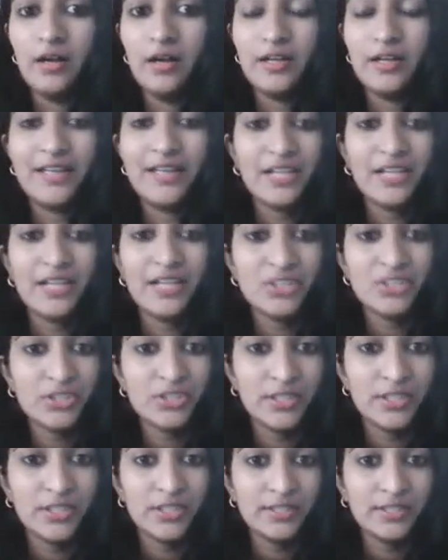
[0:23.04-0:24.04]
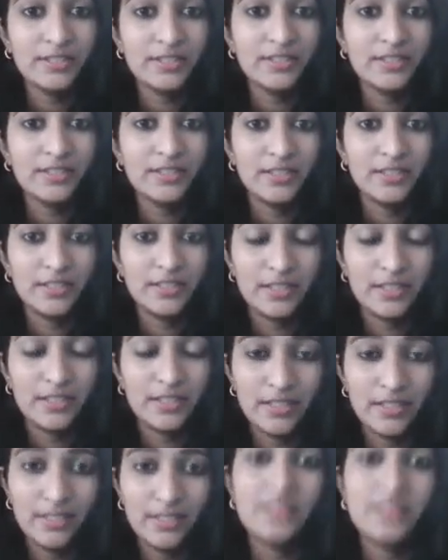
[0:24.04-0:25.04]
digestion
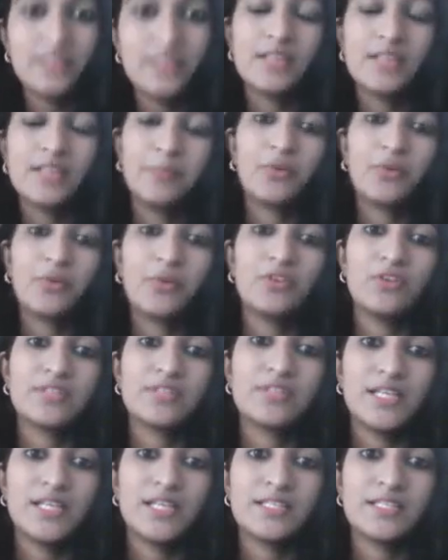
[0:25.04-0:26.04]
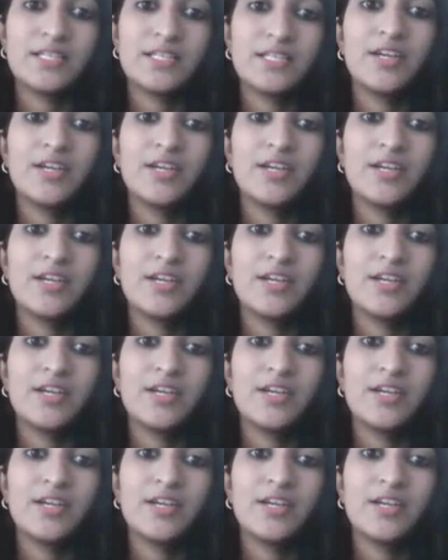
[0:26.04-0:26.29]
is a process